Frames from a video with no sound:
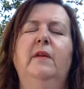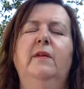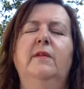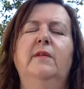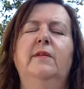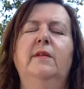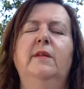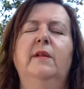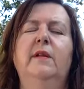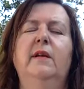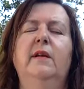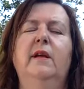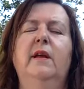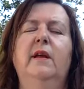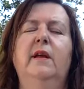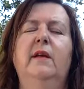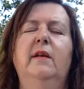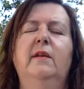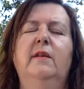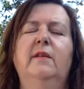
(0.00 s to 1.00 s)
to
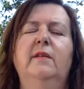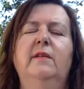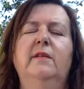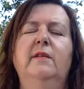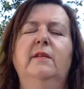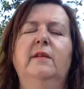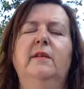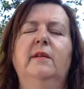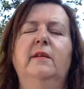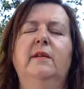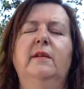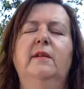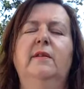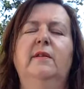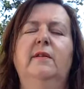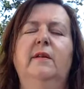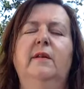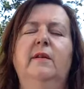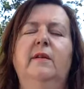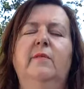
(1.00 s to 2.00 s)
cleanse and clear
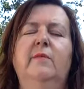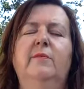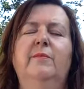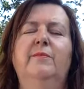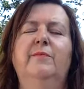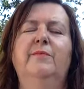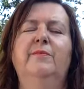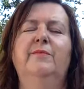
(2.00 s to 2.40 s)
them,